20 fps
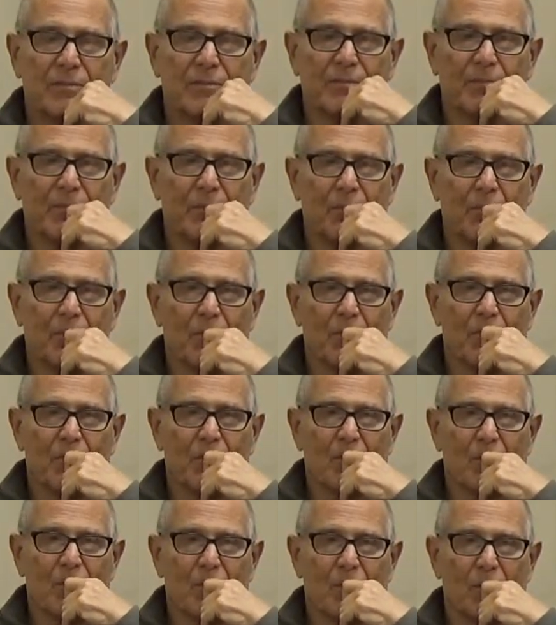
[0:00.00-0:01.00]
Like, everybody,
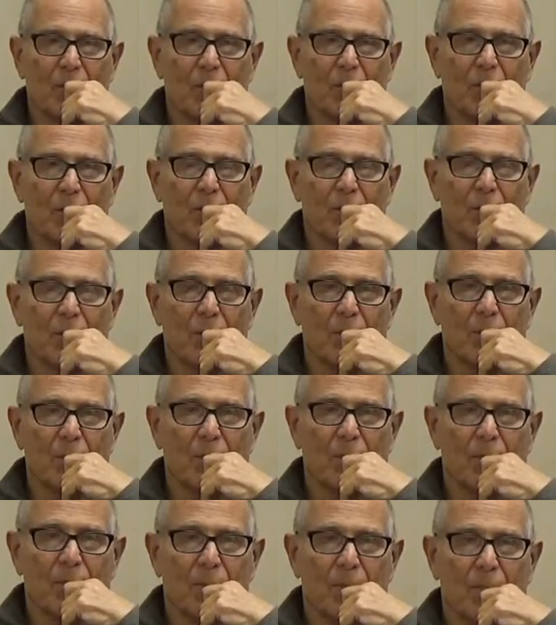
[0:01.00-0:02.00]
like universal means
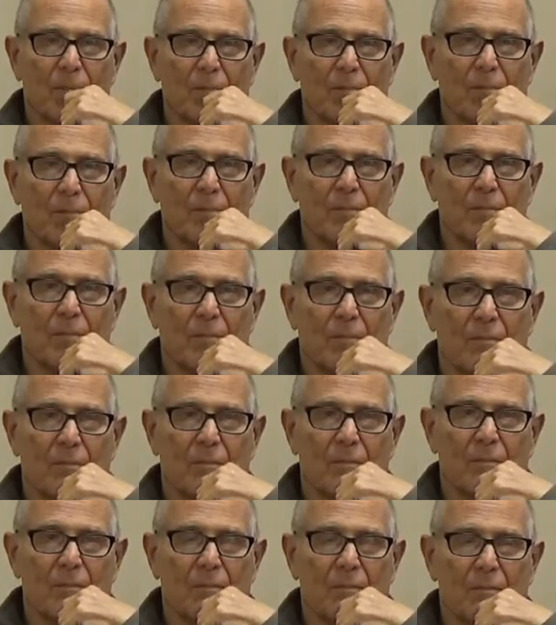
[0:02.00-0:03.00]
everybody agrees that
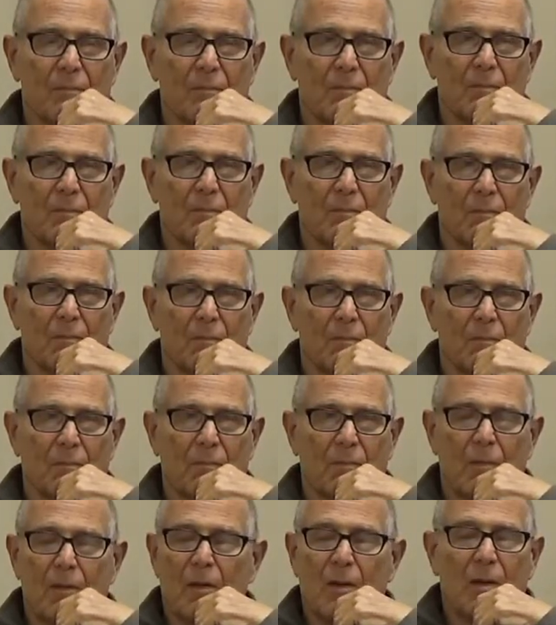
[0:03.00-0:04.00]
this is what's good.